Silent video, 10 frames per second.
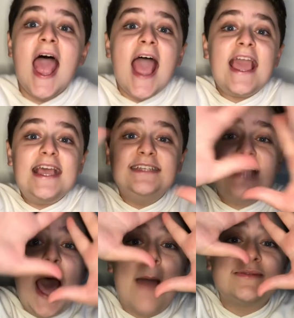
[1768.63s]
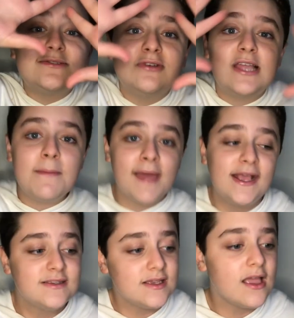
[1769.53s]
He's absolutely
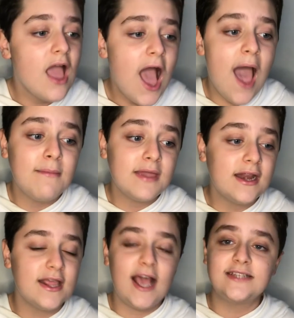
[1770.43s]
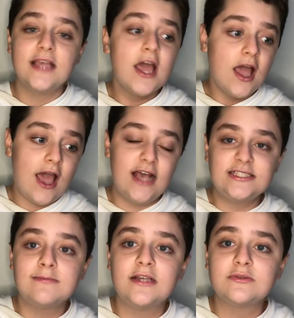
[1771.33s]
amazing. I mean, he has
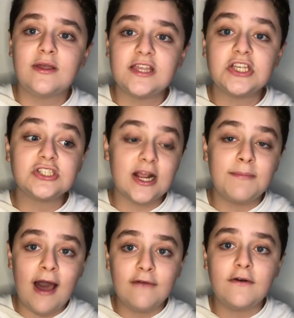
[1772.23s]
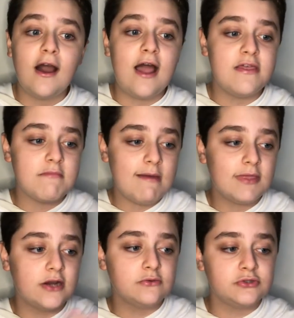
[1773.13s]
asthma, so I think he should get a puffer and then maybe
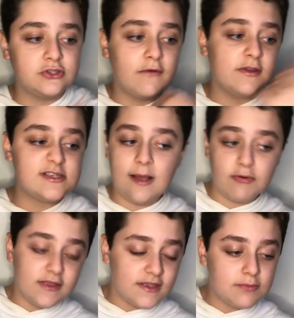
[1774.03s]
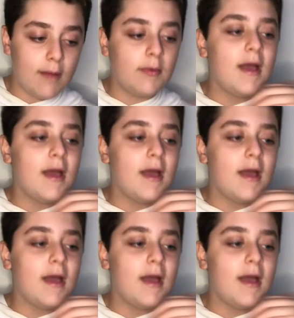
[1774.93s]
that'll resolve his uh, breathing problem.